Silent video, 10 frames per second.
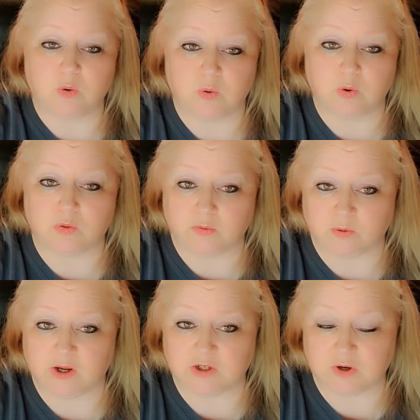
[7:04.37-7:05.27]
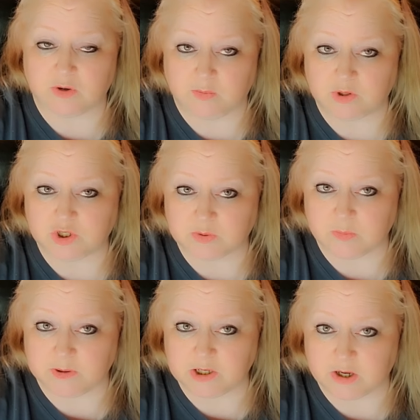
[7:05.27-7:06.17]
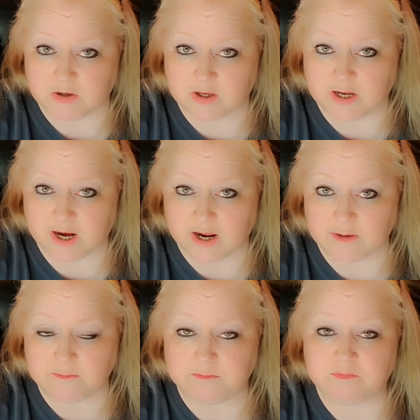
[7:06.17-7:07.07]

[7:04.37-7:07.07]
or the rigatoni, which is what my daughter had.